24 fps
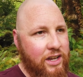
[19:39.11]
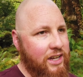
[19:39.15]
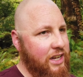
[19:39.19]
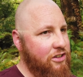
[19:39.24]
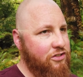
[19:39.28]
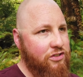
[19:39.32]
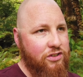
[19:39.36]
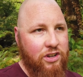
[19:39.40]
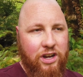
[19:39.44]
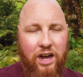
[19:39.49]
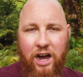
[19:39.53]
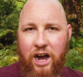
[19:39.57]

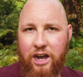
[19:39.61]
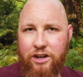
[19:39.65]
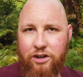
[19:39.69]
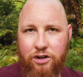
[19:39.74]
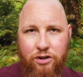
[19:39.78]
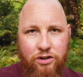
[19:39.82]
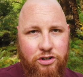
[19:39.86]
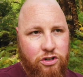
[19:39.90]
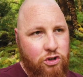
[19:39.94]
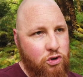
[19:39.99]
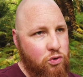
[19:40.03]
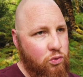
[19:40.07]
It's
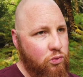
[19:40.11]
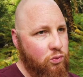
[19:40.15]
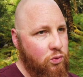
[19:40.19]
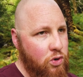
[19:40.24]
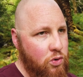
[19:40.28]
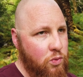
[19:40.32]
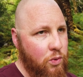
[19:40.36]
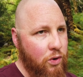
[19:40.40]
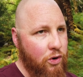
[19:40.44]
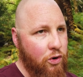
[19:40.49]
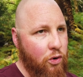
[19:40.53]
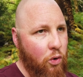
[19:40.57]
either a new
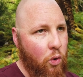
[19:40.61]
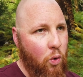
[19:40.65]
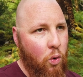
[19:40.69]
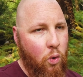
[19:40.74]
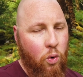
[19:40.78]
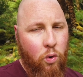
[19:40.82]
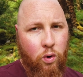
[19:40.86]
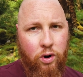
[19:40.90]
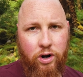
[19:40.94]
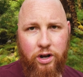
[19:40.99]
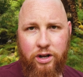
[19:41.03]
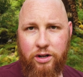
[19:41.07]
ruin,
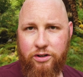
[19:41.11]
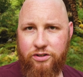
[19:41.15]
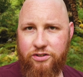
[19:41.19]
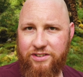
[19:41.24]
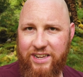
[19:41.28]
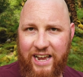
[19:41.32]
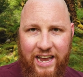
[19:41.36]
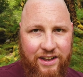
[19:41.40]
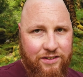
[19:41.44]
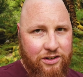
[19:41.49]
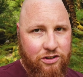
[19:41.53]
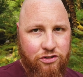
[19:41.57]
or a
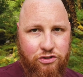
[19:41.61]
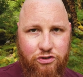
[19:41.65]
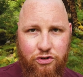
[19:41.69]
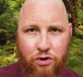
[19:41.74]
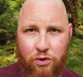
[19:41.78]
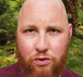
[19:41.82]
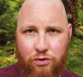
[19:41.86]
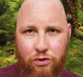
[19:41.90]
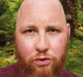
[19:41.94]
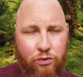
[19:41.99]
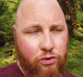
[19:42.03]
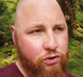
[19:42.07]
standing
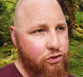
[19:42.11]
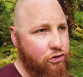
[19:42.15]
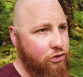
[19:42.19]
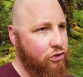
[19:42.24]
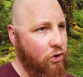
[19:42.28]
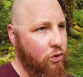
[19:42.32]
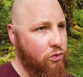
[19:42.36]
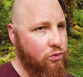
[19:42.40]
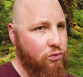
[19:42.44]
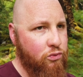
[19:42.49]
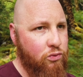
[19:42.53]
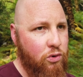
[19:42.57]
stone, or a
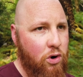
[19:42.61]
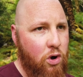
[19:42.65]
stone